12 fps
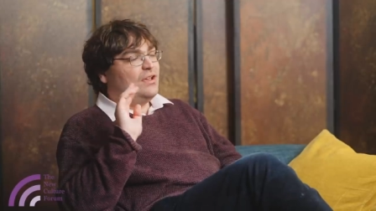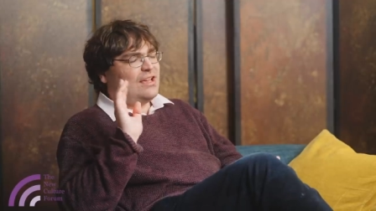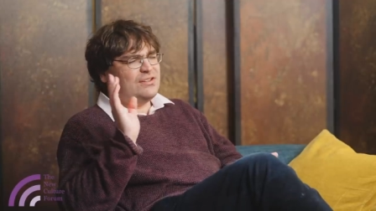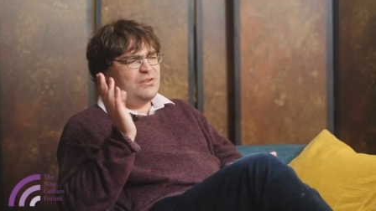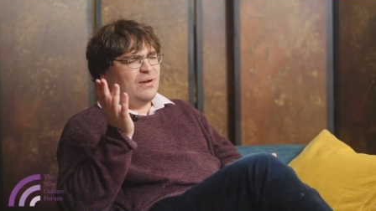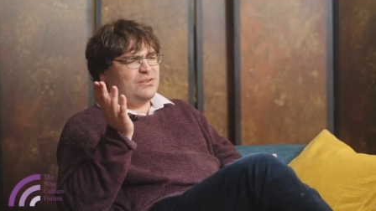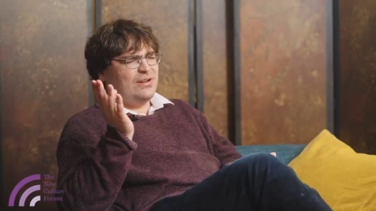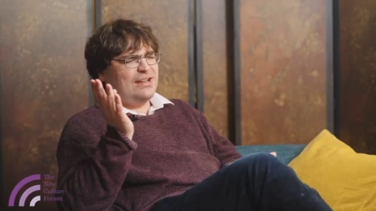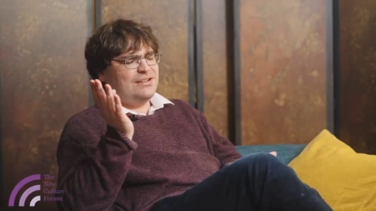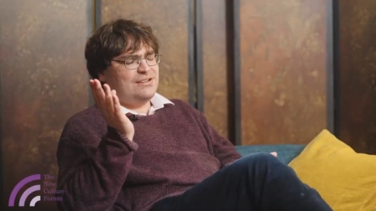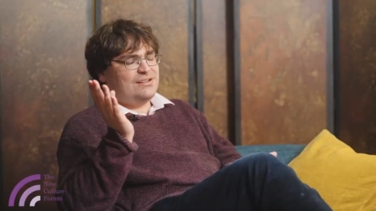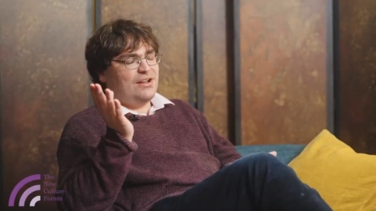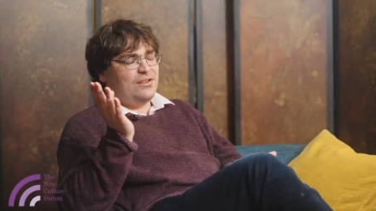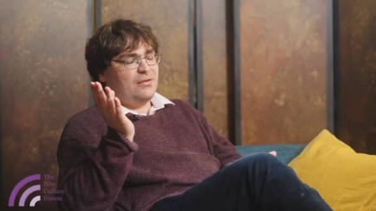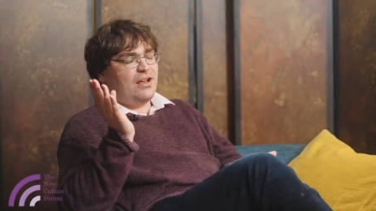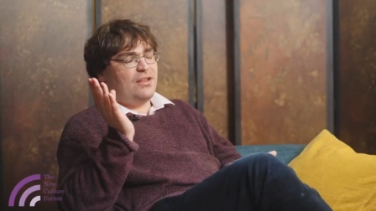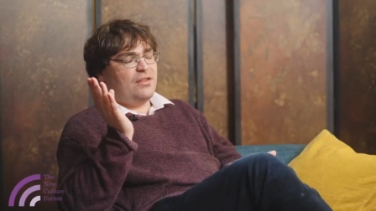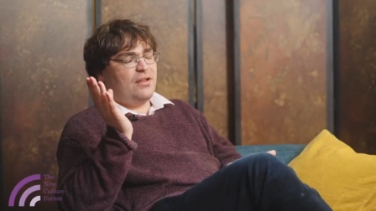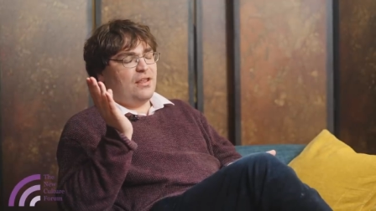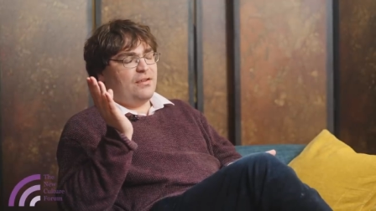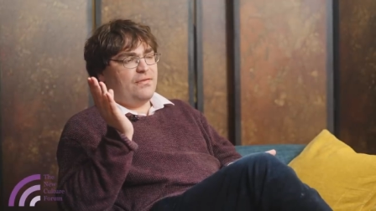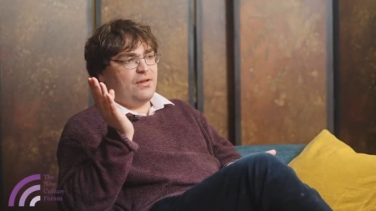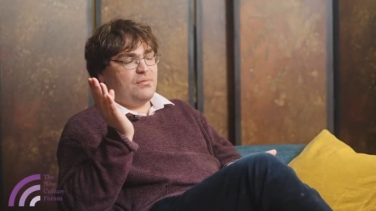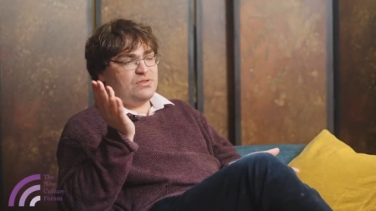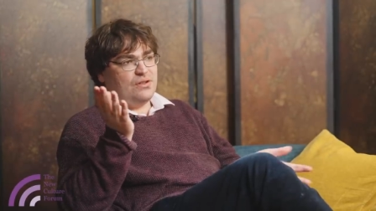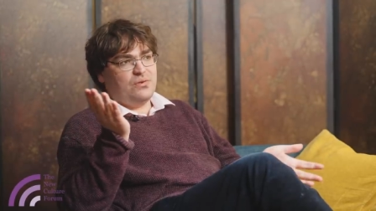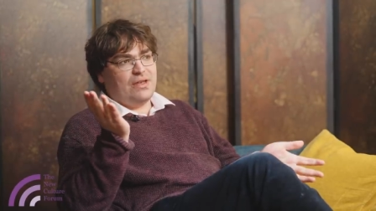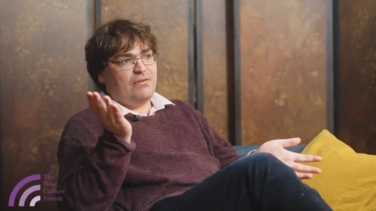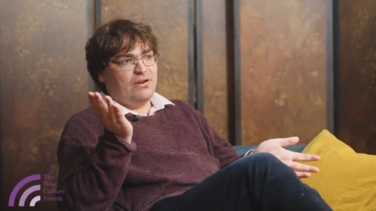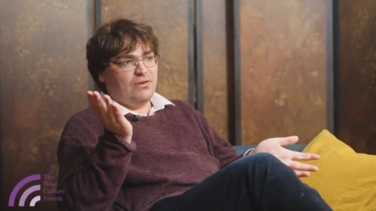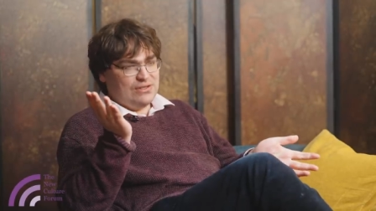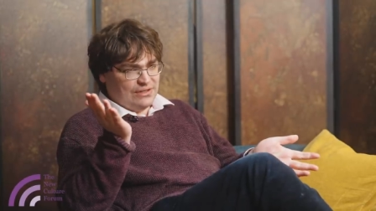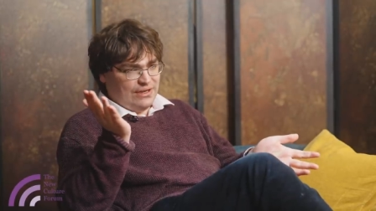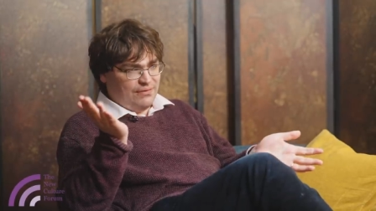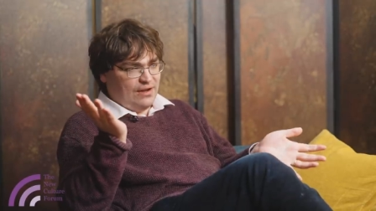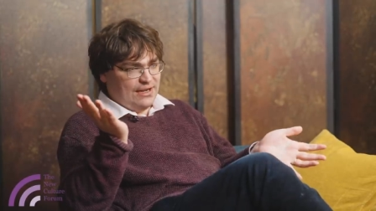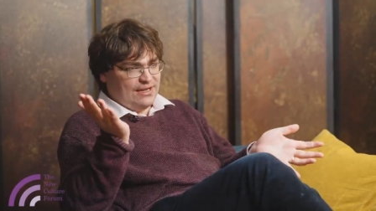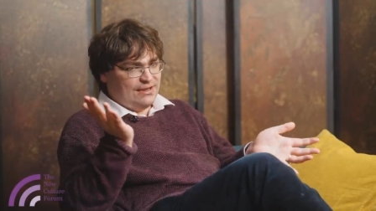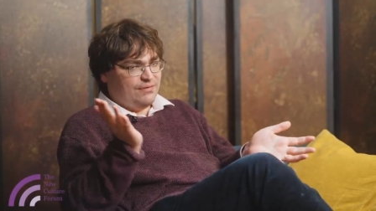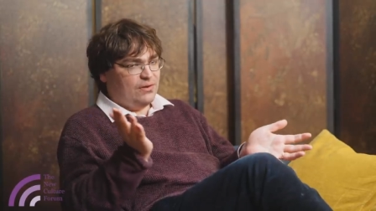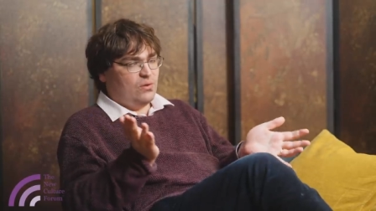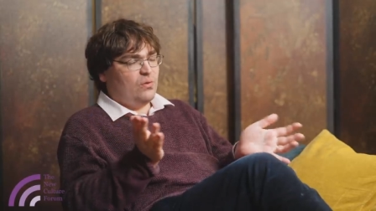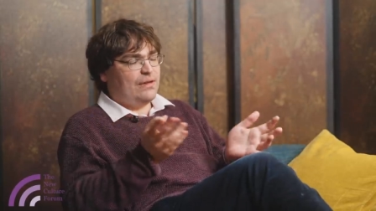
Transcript: It still has good editors at other firms, though they're increasingly finding it difficult.